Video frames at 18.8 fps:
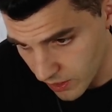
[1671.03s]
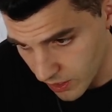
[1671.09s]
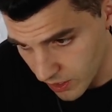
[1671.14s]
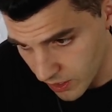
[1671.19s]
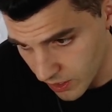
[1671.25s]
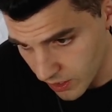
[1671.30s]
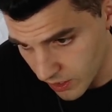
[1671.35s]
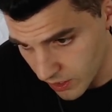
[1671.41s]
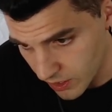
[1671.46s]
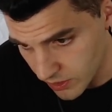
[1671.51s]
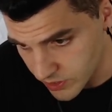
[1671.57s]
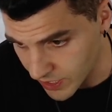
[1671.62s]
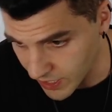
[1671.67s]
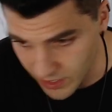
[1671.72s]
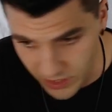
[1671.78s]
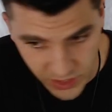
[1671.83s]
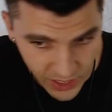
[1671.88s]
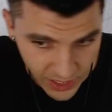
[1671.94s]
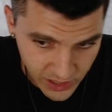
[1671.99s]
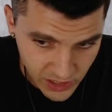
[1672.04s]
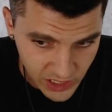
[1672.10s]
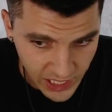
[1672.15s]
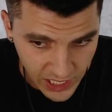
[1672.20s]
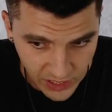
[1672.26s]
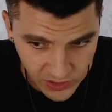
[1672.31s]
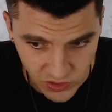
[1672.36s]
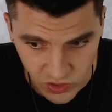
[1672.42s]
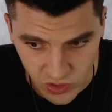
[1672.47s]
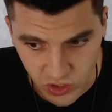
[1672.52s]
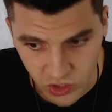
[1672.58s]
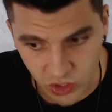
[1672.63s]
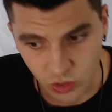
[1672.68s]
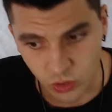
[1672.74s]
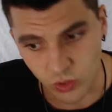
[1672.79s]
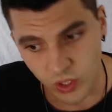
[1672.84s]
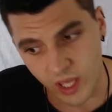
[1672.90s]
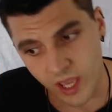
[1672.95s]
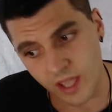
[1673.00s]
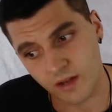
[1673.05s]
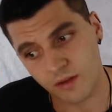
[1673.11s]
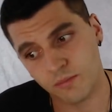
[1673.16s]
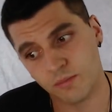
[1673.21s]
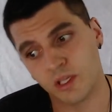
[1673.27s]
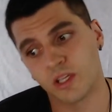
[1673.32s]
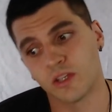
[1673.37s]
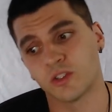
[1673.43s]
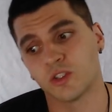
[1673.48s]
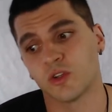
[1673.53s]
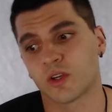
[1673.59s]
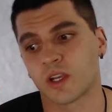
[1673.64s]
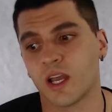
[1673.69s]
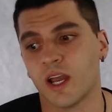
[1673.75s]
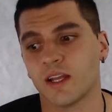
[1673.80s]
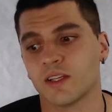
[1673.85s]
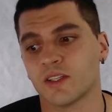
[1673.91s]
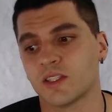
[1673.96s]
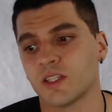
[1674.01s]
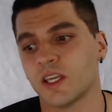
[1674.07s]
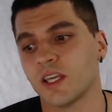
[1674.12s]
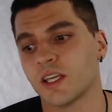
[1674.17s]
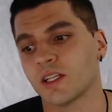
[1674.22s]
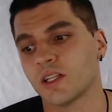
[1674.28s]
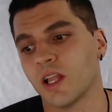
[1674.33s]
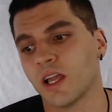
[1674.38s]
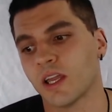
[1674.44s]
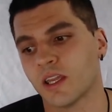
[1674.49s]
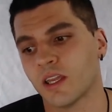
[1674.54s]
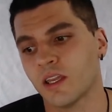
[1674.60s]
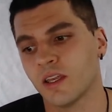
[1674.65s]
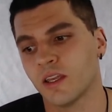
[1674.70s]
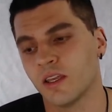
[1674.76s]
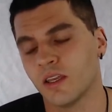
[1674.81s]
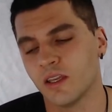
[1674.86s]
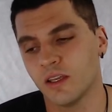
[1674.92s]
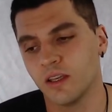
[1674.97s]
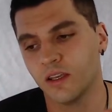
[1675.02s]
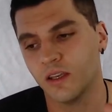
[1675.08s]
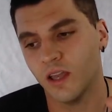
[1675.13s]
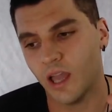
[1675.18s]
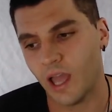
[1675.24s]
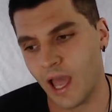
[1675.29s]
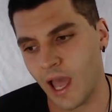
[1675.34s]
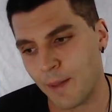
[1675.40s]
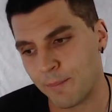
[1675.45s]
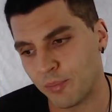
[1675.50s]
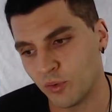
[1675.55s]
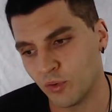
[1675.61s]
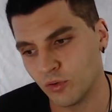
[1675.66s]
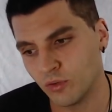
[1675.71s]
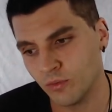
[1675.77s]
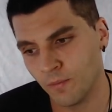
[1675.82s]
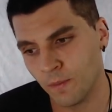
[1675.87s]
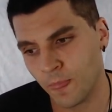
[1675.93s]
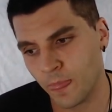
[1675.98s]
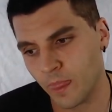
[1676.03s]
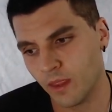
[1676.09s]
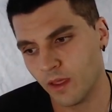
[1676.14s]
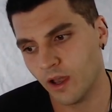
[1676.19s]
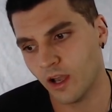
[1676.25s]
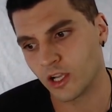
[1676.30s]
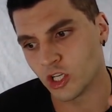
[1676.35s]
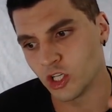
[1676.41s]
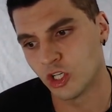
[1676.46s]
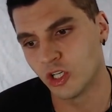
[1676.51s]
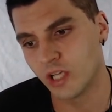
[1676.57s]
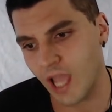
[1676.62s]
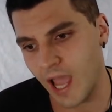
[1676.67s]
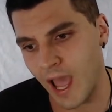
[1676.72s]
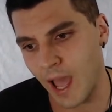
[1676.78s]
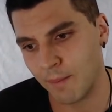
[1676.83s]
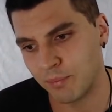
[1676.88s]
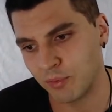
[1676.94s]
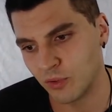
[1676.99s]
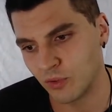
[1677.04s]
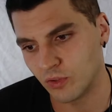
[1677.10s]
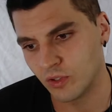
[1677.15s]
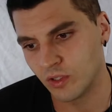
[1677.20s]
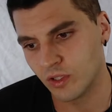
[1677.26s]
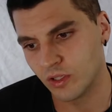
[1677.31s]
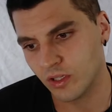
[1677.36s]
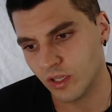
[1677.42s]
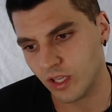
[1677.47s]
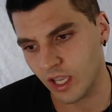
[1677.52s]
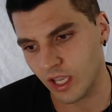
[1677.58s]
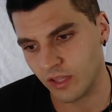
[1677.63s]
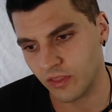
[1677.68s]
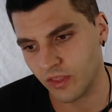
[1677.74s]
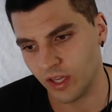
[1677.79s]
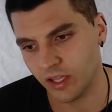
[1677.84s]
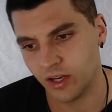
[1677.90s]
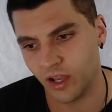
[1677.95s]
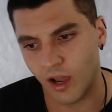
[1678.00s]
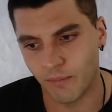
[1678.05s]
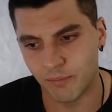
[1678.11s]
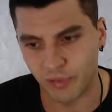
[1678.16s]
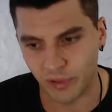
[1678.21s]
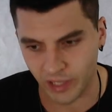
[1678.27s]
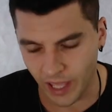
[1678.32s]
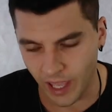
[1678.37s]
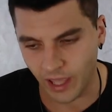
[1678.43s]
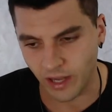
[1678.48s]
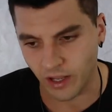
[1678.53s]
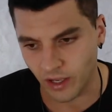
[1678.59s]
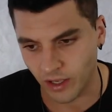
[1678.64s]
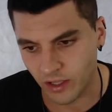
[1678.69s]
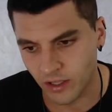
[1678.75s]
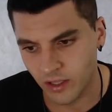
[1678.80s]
Uh, that yeah, you can't do that because you're kind of saying like apple, a good apple, and then a banana.